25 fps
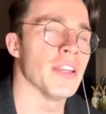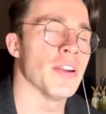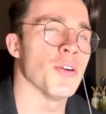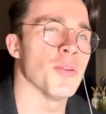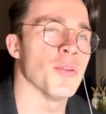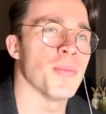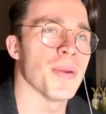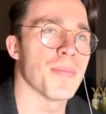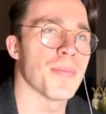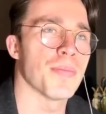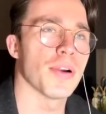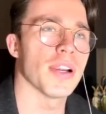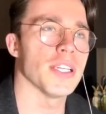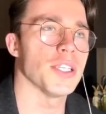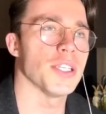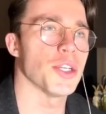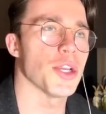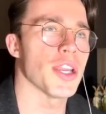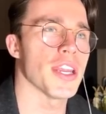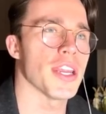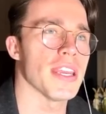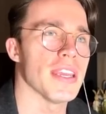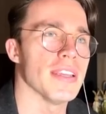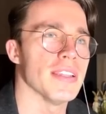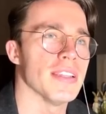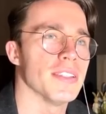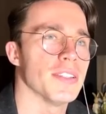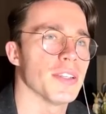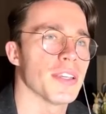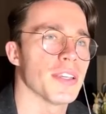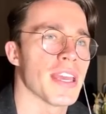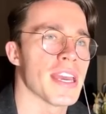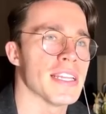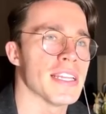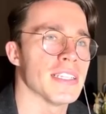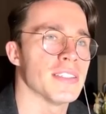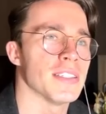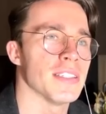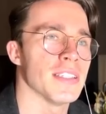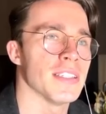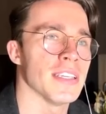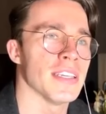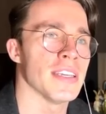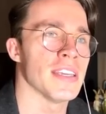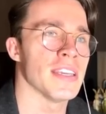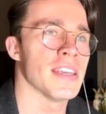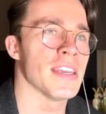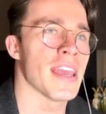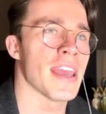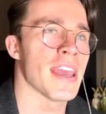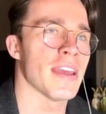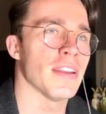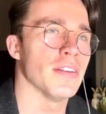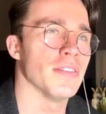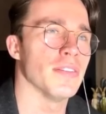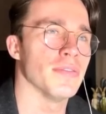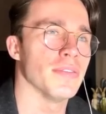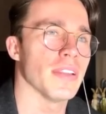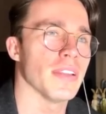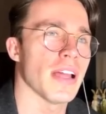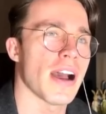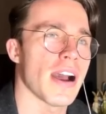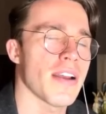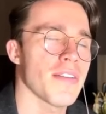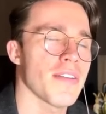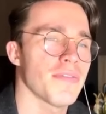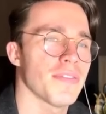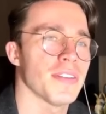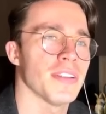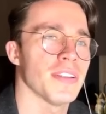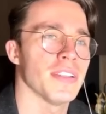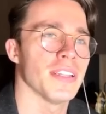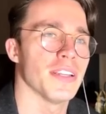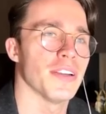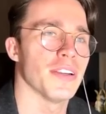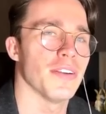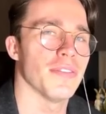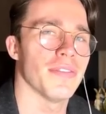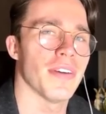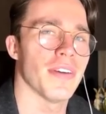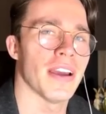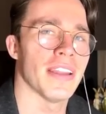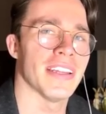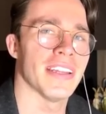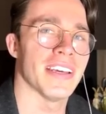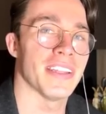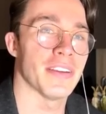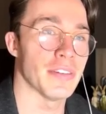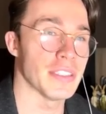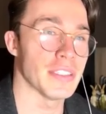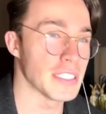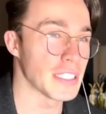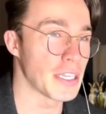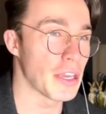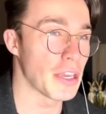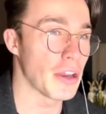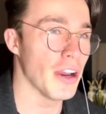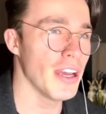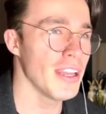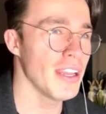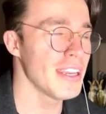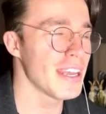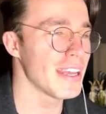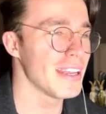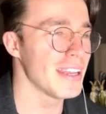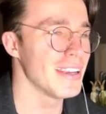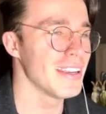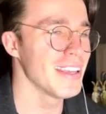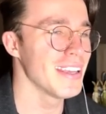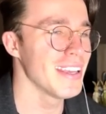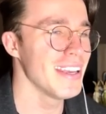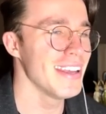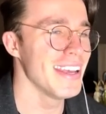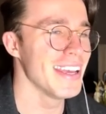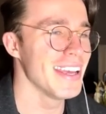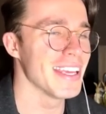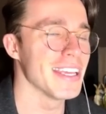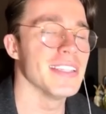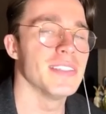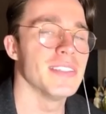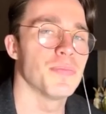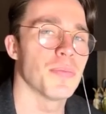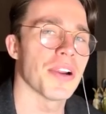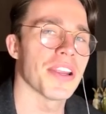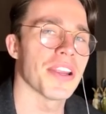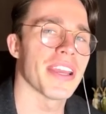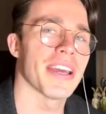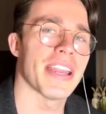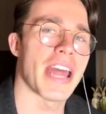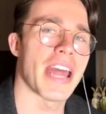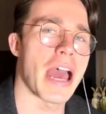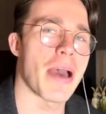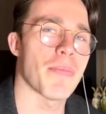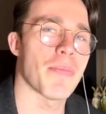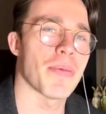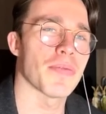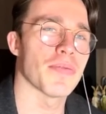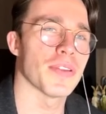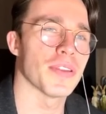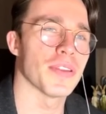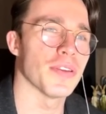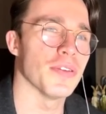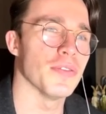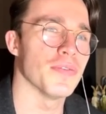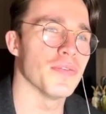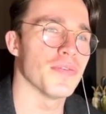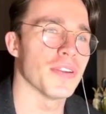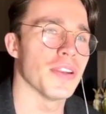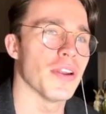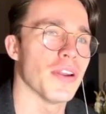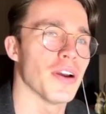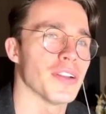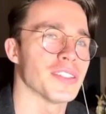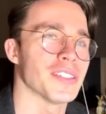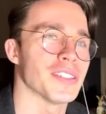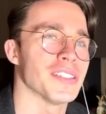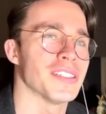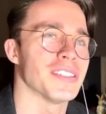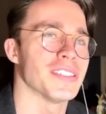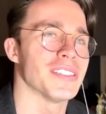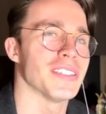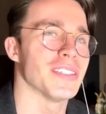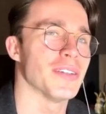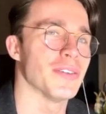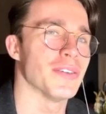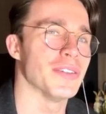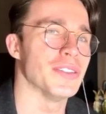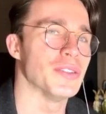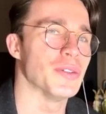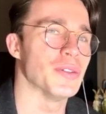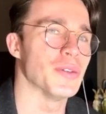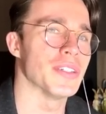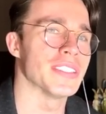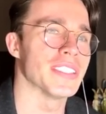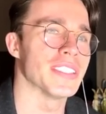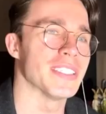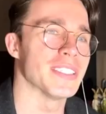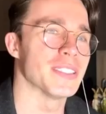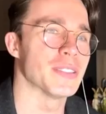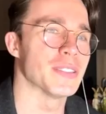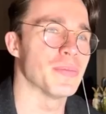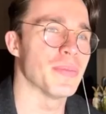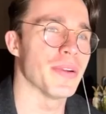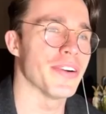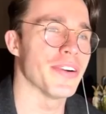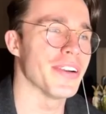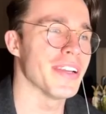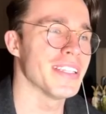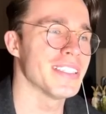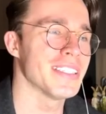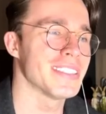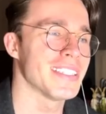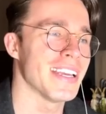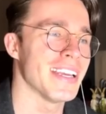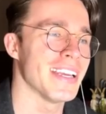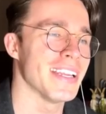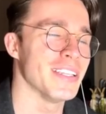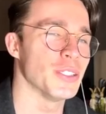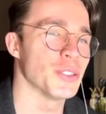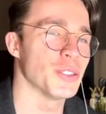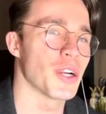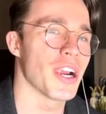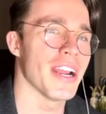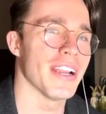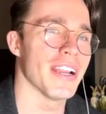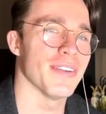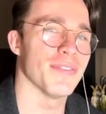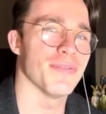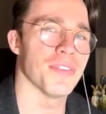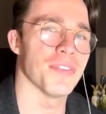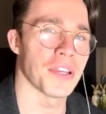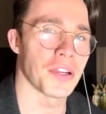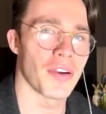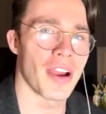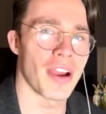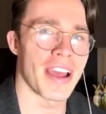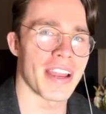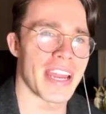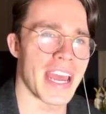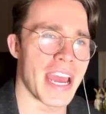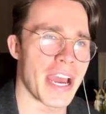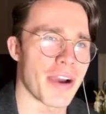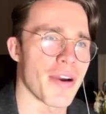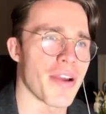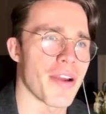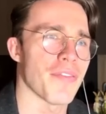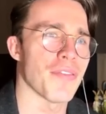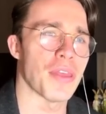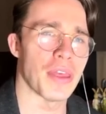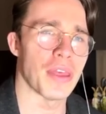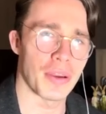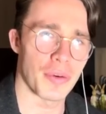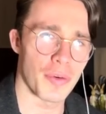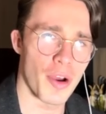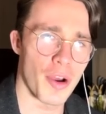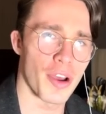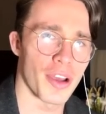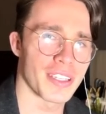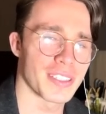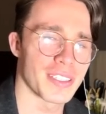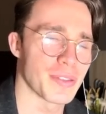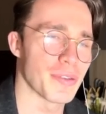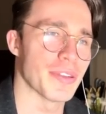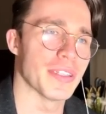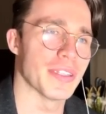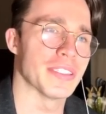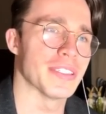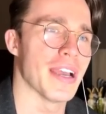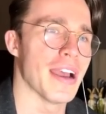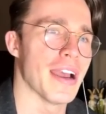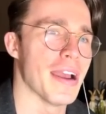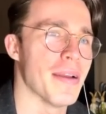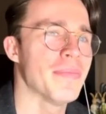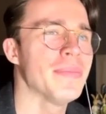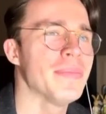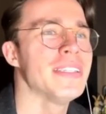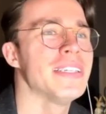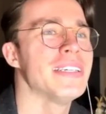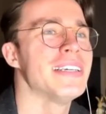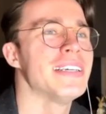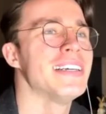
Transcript: know, it would be pretty shitty to get to the end of life and, you know, find out there is a God and he's pretty unhappy with you for not just, you know, enjoying experience and trying to figure out how everything works all the time.